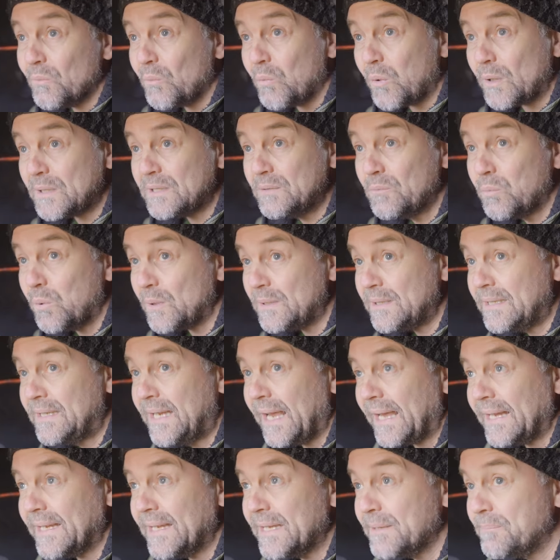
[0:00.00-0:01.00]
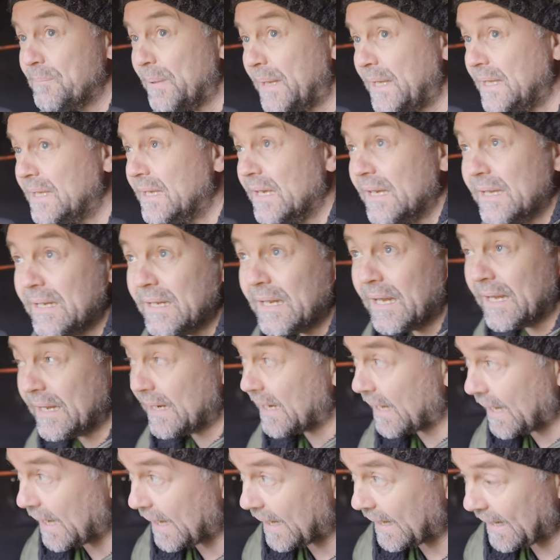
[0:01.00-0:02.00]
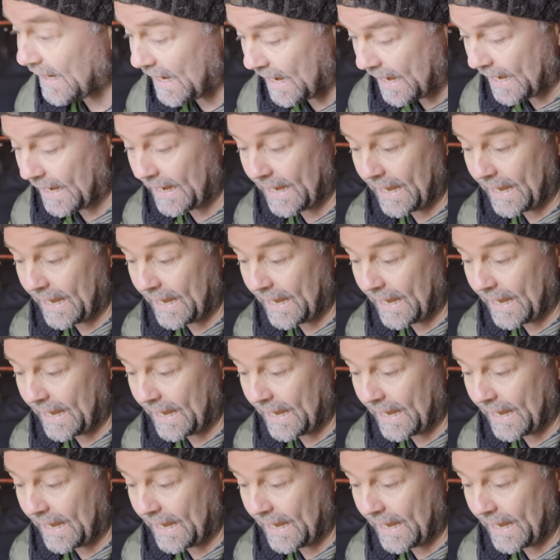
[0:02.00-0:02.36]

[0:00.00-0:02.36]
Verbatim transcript: what what can it be and, uh,